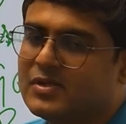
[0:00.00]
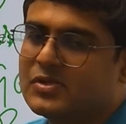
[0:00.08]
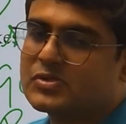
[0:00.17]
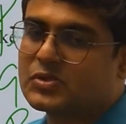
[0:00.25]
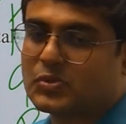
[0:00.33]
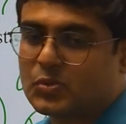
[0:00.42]

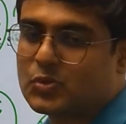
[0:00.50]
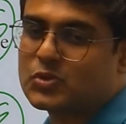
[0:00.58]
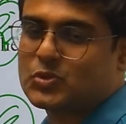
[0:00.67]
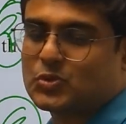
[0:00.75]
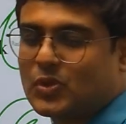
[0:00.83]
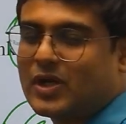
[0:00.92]
So rules
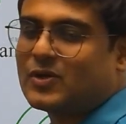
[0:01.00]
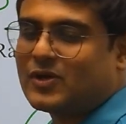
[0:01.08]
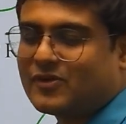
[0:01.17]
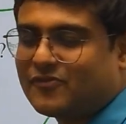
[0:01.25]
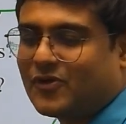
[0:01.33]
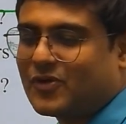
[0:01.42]
too are not
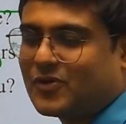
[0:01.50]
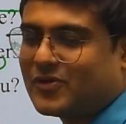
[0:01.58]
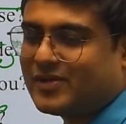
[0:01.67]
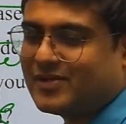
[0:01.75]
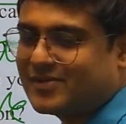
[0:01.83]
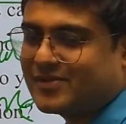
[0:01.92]
followed.
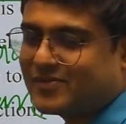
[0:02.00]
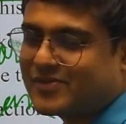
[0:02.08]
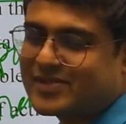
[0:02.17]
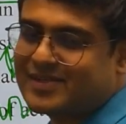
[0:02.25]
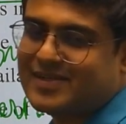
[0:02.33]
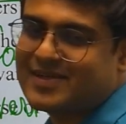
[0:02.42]

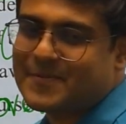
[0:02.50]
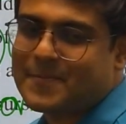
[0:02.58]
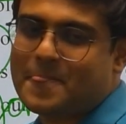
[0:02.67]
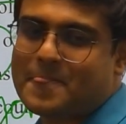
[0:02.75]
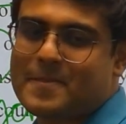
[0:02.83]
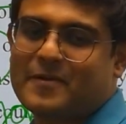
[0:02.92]

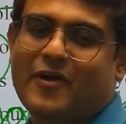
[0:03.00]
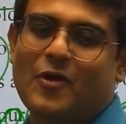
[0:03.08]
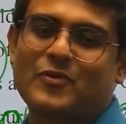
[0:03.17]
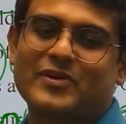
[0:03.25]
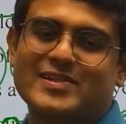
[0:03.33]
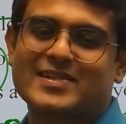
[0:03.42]
The
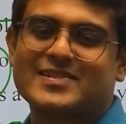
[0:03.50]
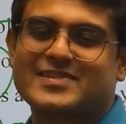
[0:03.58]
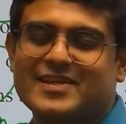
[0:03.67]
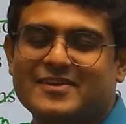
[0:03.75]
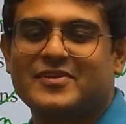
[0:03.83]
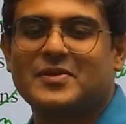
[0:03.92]
founders are
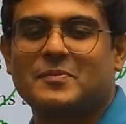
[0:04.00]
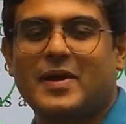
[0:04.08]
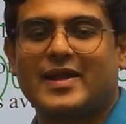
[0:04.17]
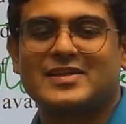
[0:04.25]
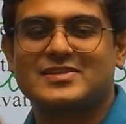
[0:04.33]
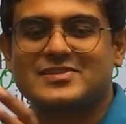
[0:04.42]
saying we'll
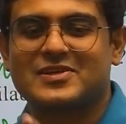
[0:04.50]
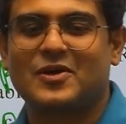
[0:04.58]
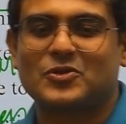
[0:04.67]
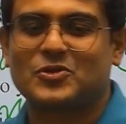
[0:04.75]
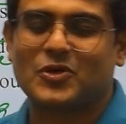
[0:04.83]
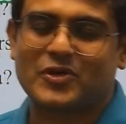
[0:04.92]
manage the
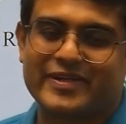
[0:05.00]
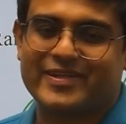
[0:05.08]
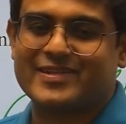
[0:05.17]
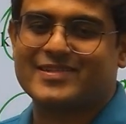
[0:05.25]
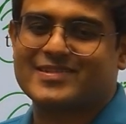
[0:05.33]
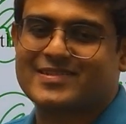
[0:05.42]

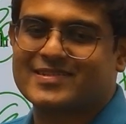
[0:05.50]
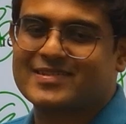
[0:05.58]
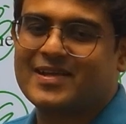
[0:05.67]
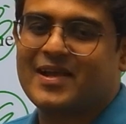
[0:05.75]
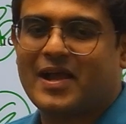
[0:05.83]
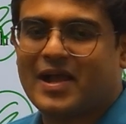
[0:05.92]
authorities,
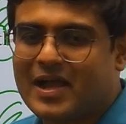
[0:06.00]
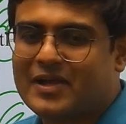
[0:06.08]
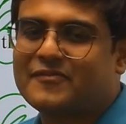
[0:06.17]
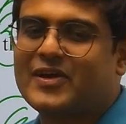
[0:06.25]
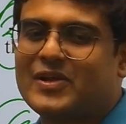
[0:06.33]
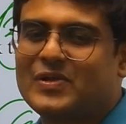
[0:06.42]
and
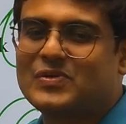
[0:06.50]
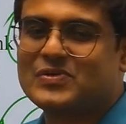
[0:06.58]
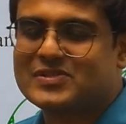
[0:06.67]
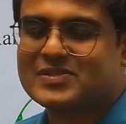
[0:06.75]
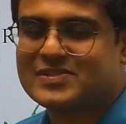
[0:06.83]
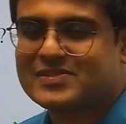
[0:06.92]

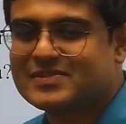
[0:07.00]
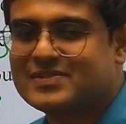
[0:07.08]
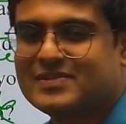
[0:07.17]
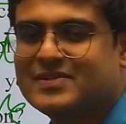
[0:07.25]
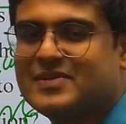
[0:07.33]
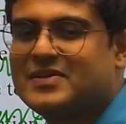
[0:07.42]
values
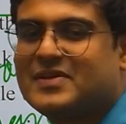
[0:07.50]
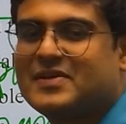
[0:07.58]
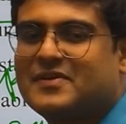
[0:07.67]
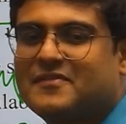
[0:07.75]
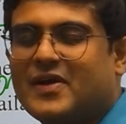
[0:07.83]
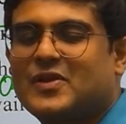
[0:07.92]

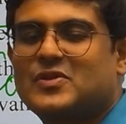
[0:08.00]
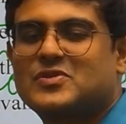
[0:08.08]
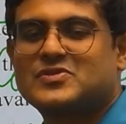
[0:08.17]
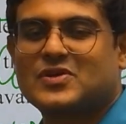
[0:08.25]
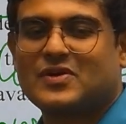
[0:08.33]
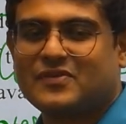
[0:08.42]

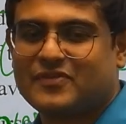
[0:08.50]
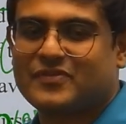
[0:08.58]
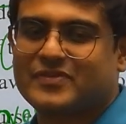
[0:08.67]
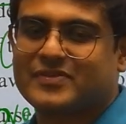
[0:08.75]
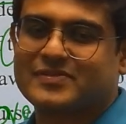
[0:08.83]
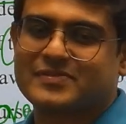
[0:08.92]
of
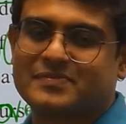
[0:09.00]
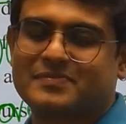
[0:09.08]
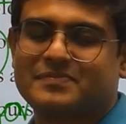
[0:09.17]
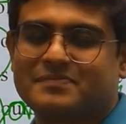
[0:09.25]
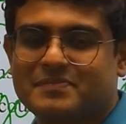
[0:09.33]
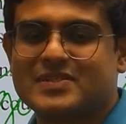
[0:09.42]

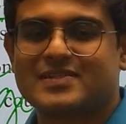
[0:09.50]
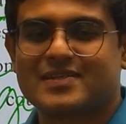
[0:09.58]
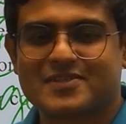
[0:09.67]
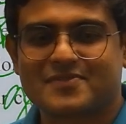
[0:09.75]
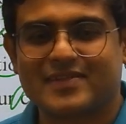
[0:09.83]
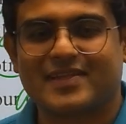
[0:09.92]
business
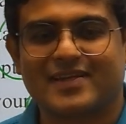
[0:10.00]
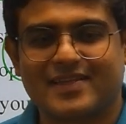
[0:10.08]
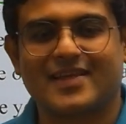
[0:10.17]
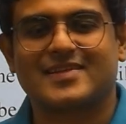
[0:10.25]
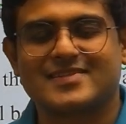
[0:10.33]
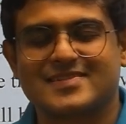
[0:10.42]
with
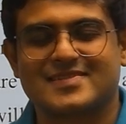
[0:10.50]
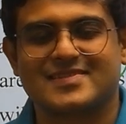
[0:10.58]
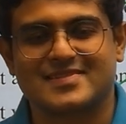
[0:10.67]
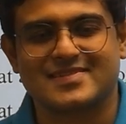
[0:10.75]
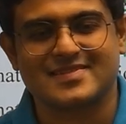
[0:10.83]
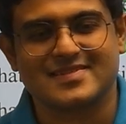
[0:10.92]
ethics,